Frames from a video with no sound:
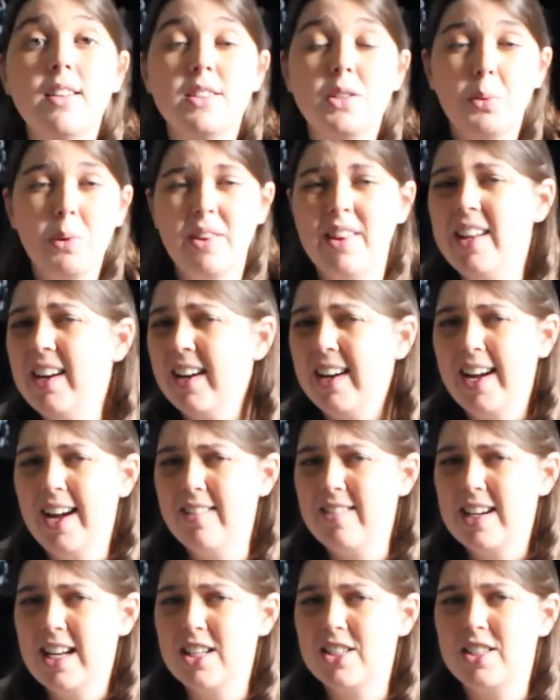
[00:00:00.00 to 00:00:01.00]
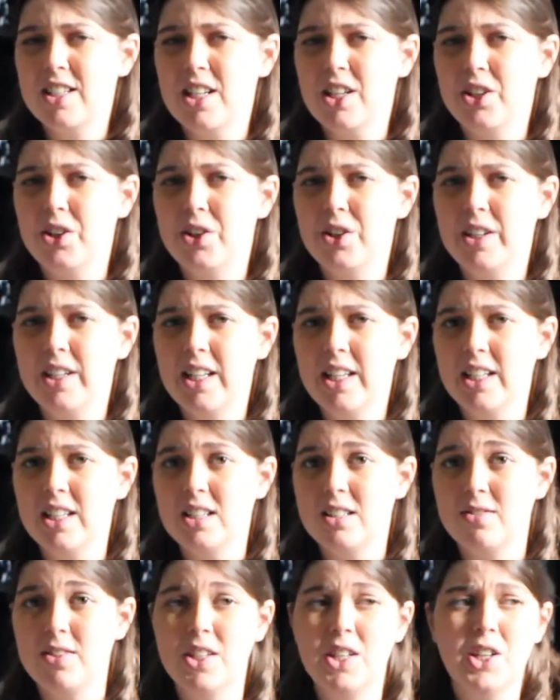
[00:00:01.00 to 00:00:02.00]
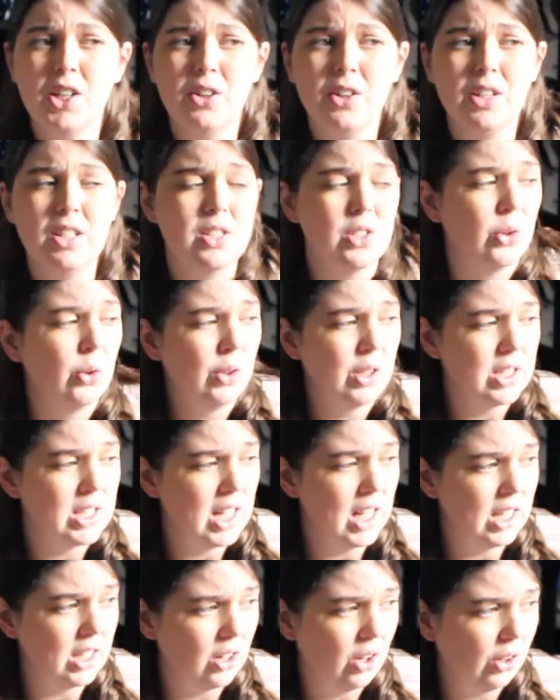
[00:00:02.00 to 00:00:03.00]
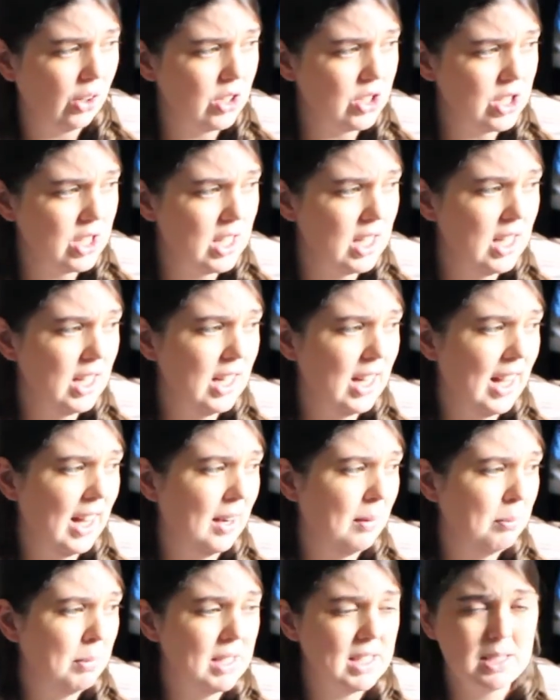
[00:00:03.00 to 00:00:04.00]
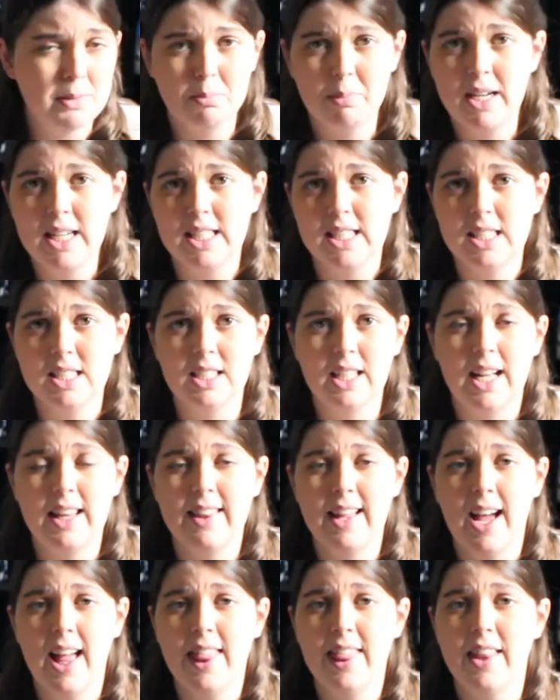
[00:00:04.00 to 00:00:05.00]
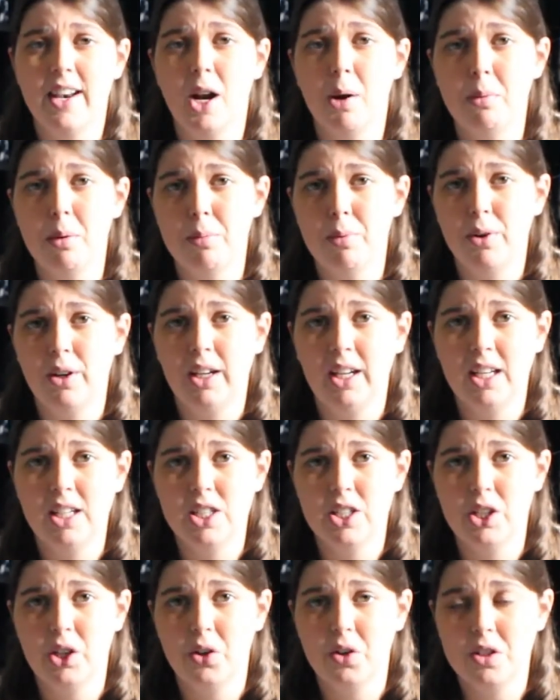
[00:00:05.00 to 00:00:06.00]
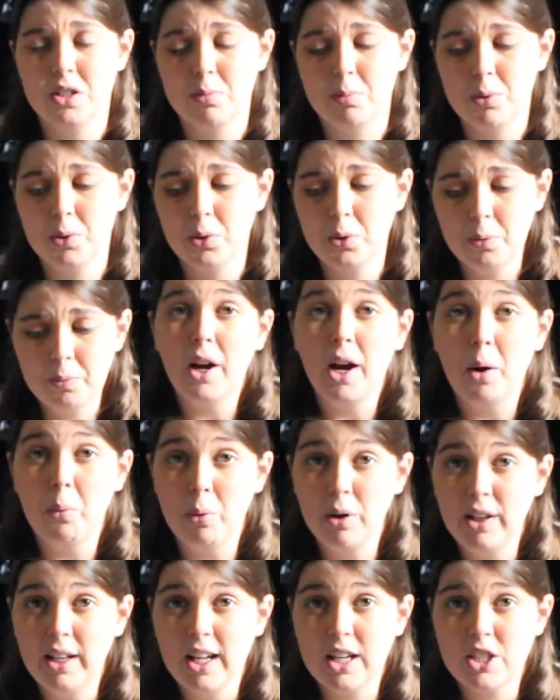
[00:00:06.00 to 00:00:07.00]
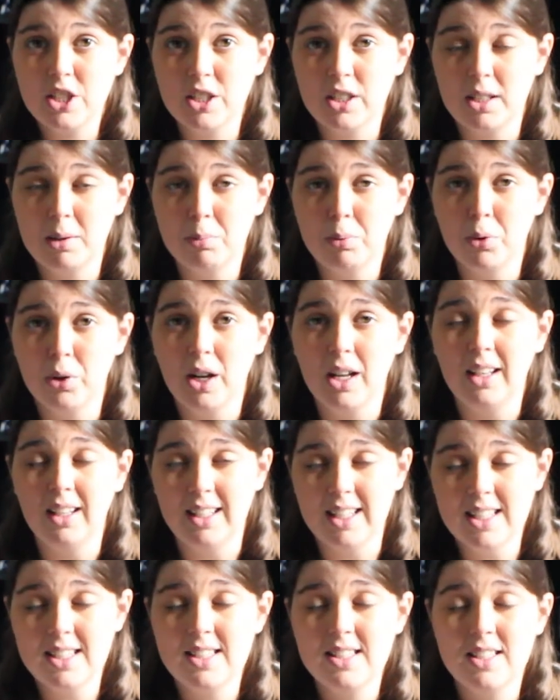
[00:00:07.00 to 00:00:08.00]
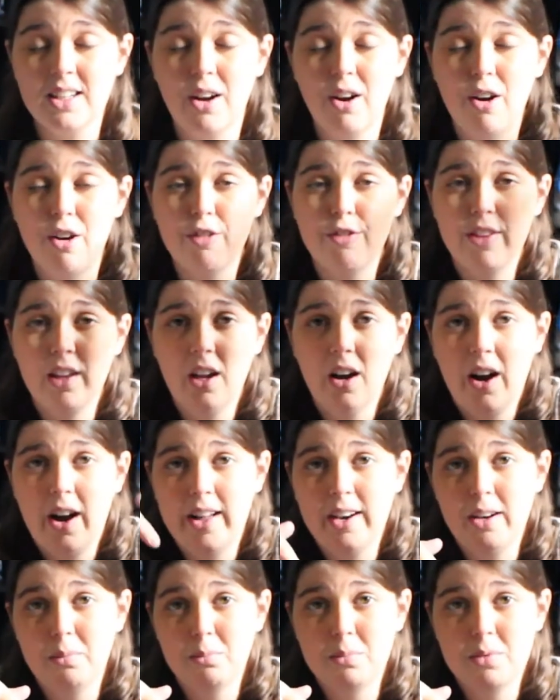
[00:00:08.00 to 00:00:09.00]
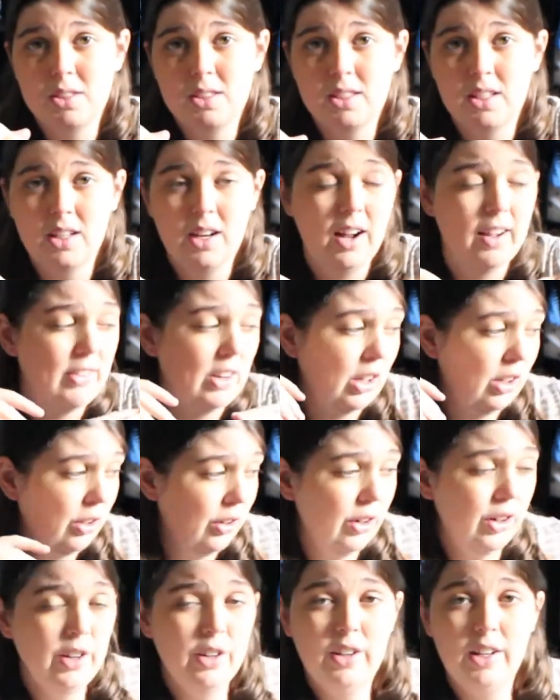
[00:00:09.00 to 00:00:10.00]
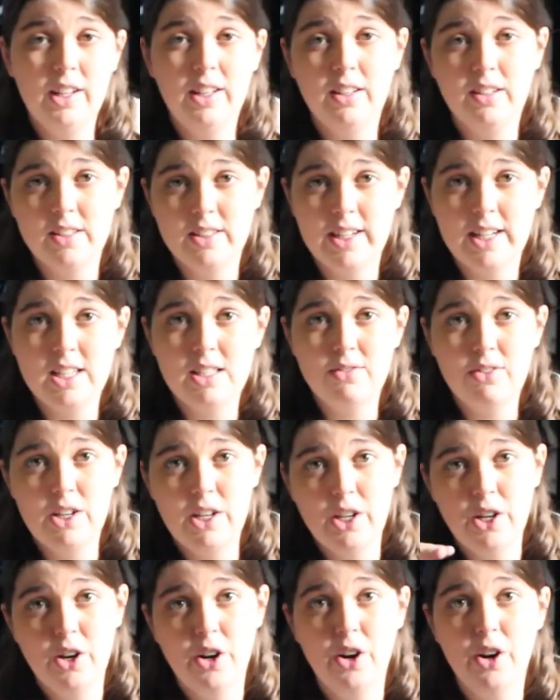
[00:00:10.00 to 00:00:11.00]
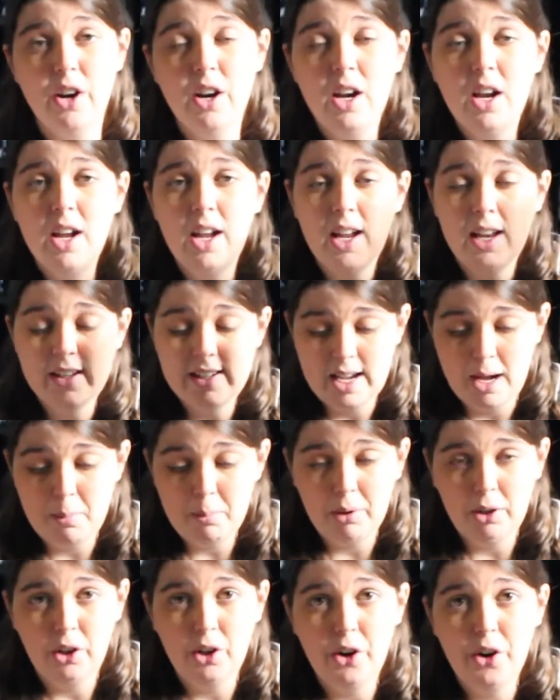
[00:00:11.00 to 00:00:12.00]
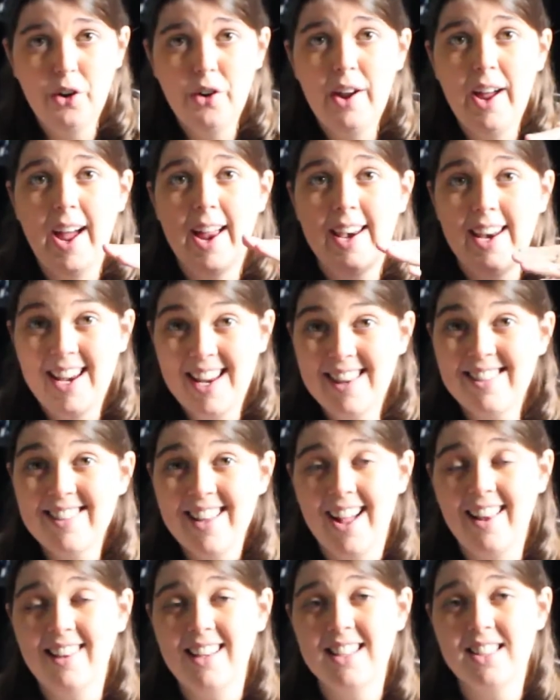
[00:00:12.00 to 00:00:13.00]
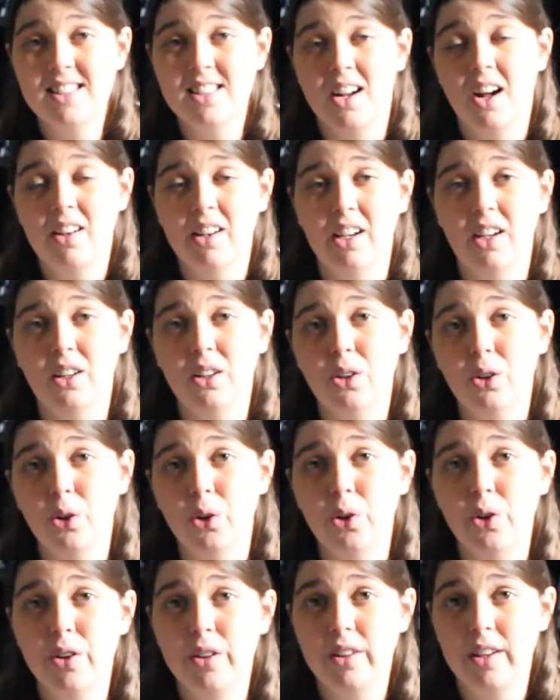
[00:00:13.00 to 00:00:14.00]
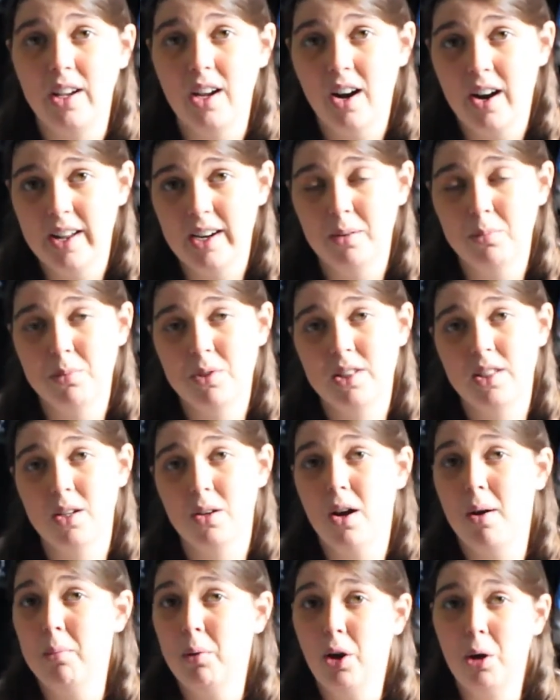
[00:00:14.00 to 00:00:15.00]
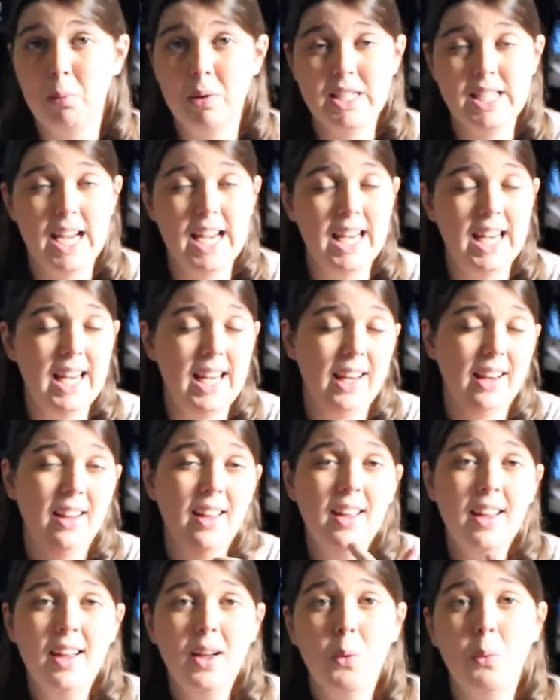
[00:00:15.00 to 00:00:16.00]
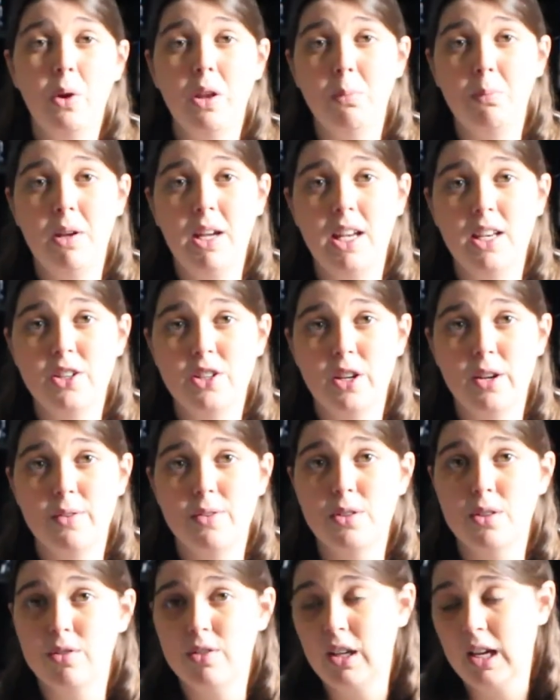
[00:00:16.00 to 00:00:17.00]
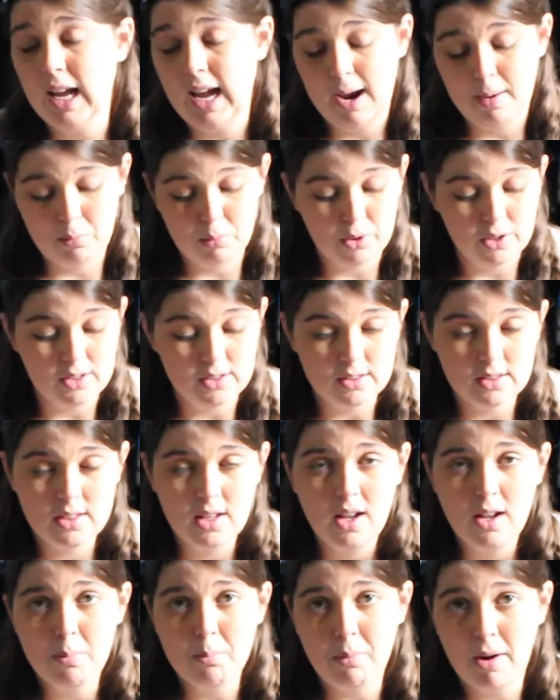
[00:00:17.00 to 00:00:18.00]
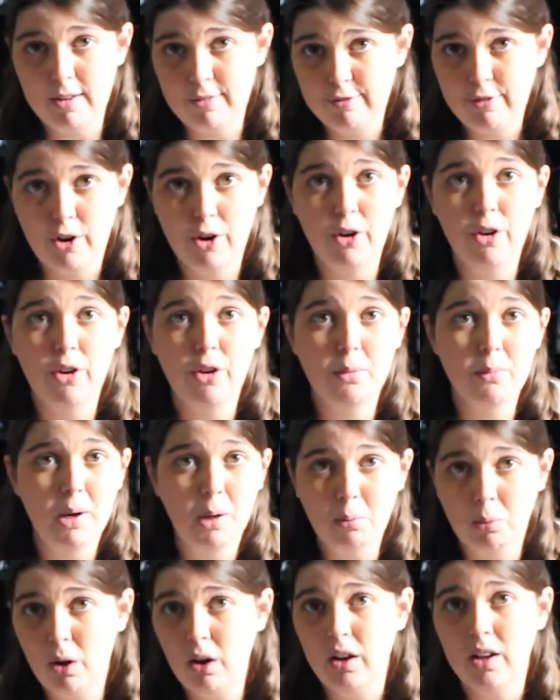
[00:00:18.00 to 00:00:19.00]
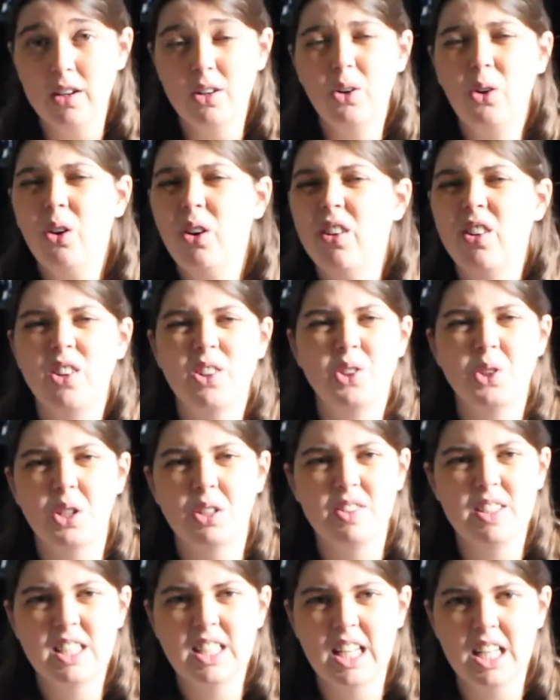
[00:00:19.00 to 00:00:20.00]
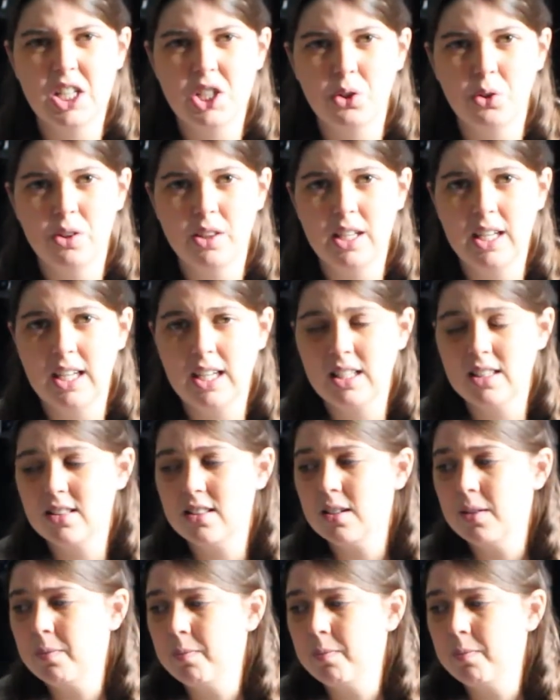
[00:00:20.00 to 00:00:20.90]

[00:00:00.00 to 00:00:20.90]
So one thing I haven't actually included in this video is all the technology and bits and pieces like that I'll be bringing into the hospital. I will actually put a list of the items that I've included in today's video down below, and in that list I'll include the items that I'm going to be taking with me in terms of the cameras, my phone, my wallet, all of those sort of essential things.